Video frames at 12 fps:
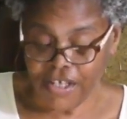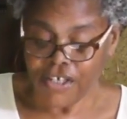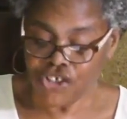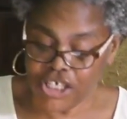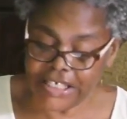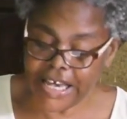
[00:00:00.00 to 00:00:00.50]

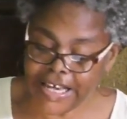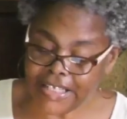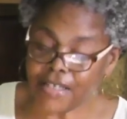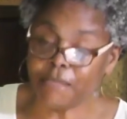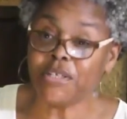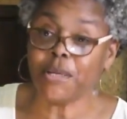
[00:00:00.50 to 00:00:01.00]
She takes
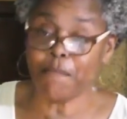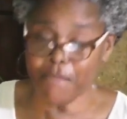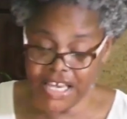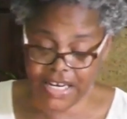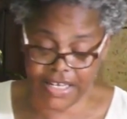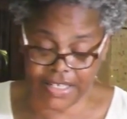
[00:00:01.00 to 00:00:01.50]
him to
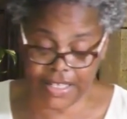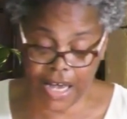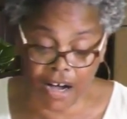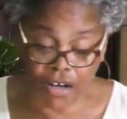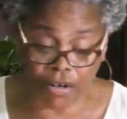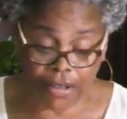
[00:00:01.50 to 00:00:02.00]
meet his
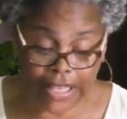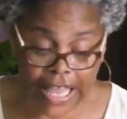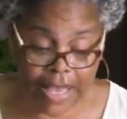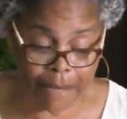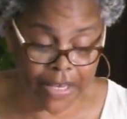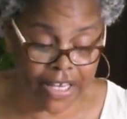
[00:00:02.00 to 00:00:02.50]
uncle
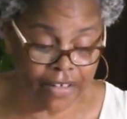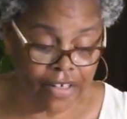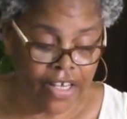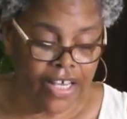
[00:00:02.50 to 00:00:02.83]
Laban.